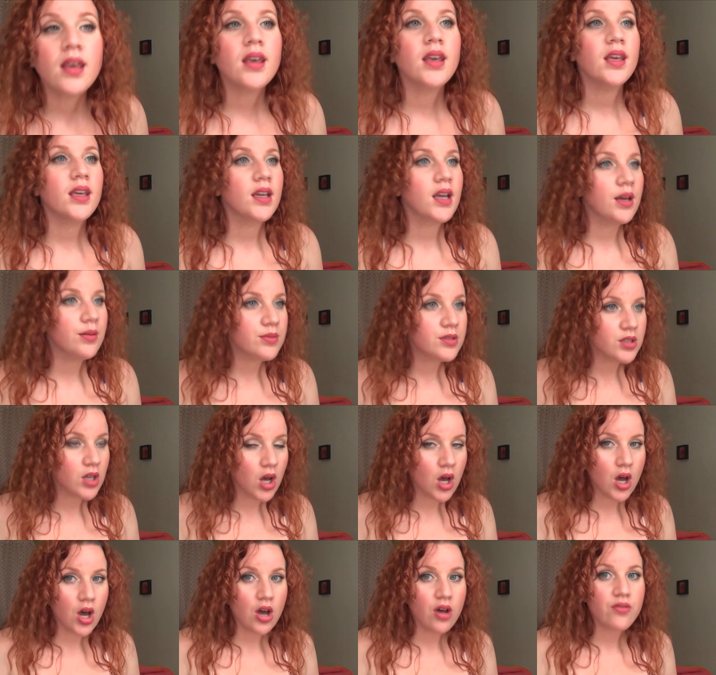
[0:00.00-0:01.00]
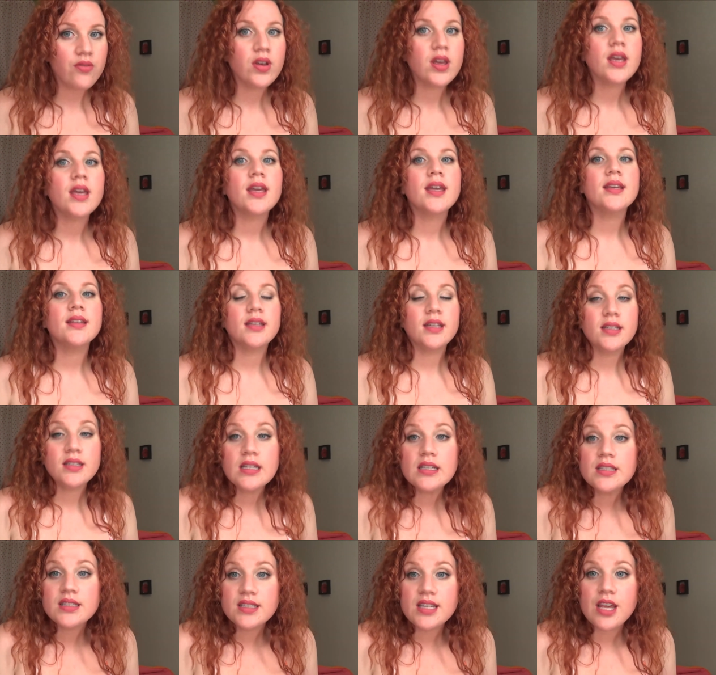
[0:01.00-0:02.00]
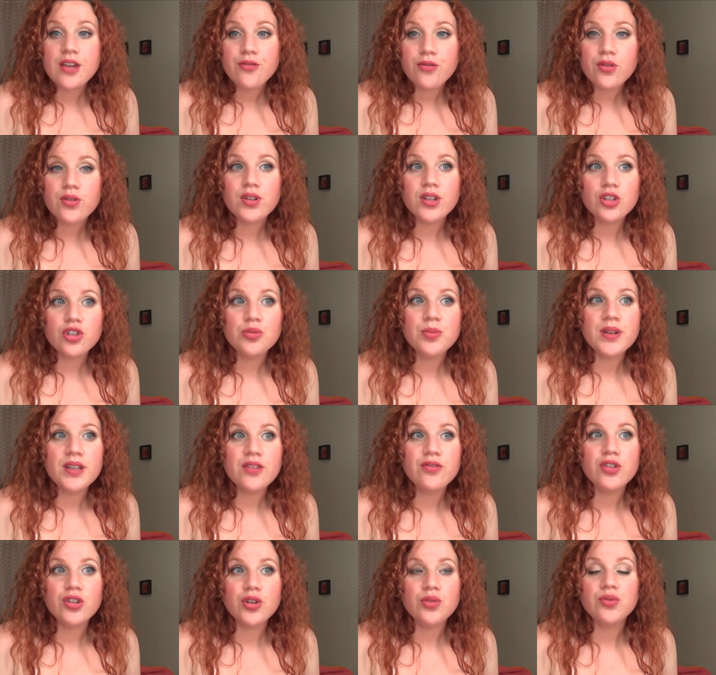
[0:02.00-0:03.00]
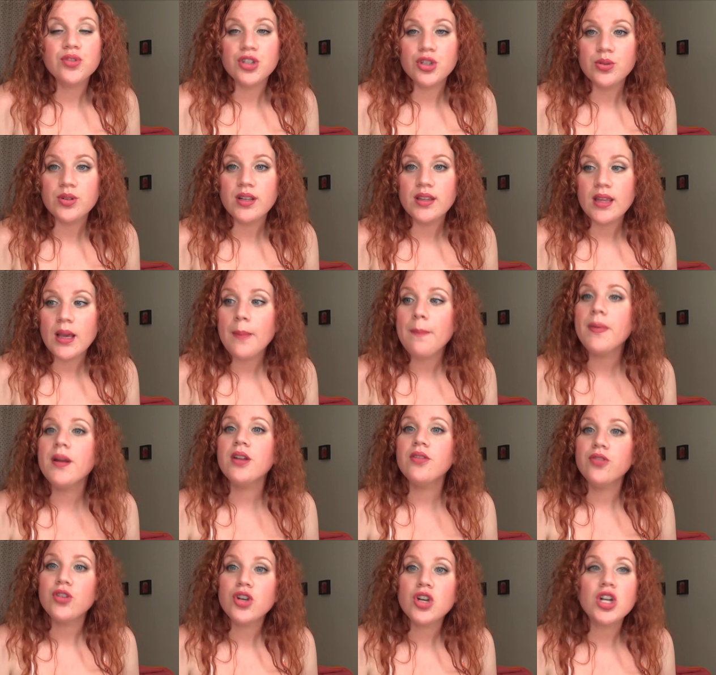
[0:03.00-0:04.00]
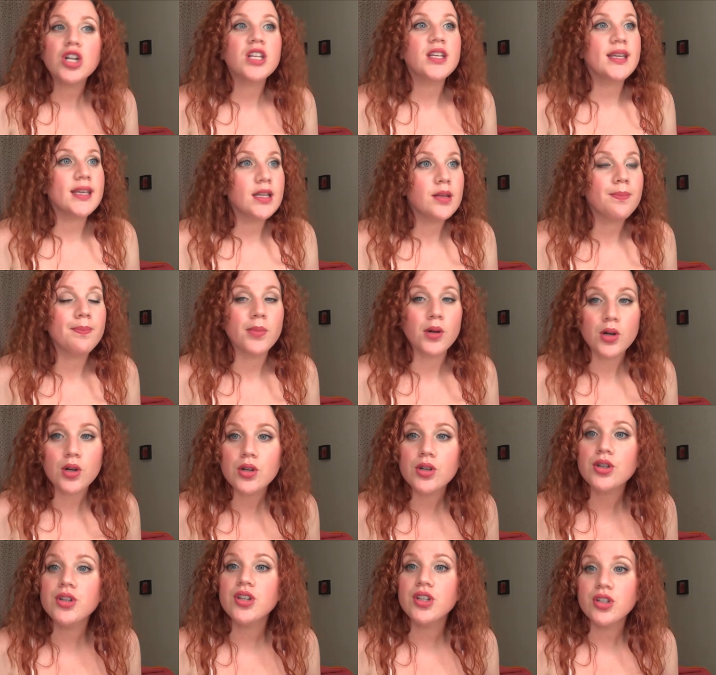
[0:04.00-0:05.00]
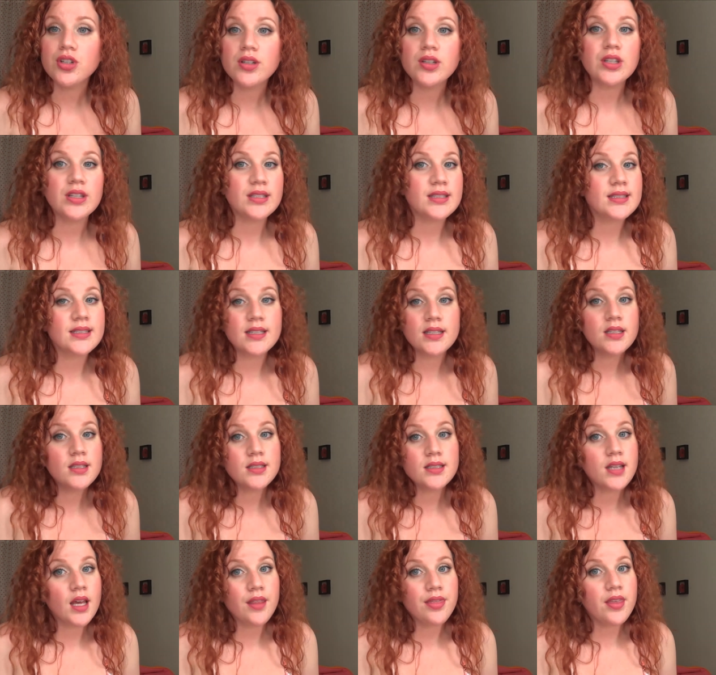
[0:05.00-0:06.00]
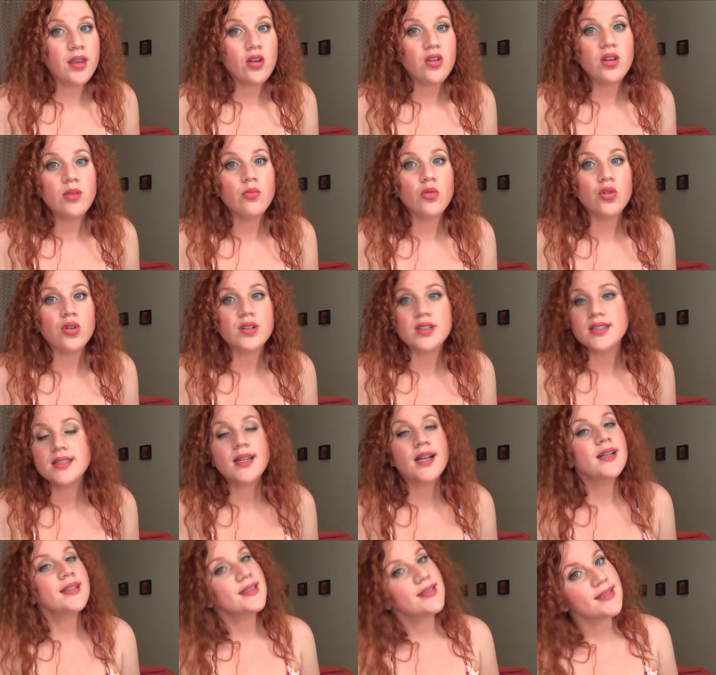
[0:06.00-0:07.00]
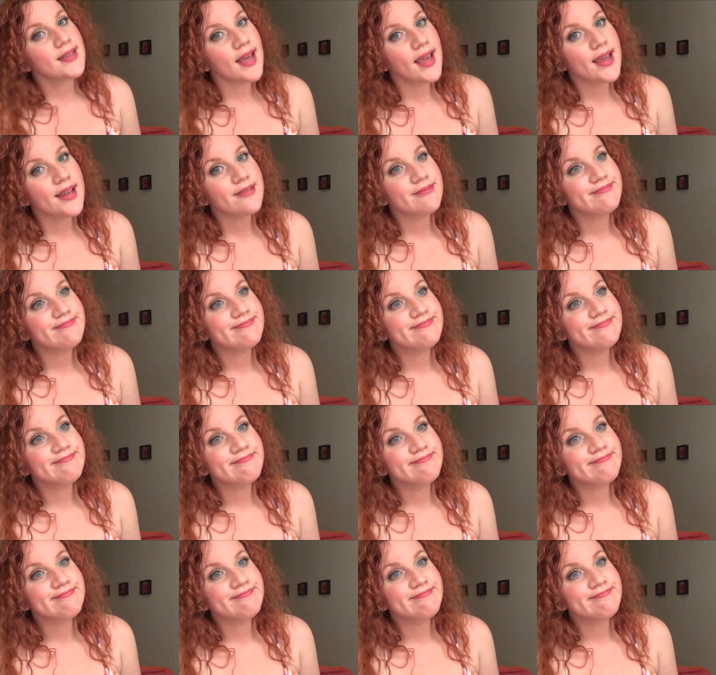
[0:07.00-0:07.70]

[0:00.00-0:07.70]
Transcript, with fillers: It comes off. It, it does stay for a little bit if you don't do anything, but if you're going to eat a burger, you're, it's, it's not there anymore. It's not a stain.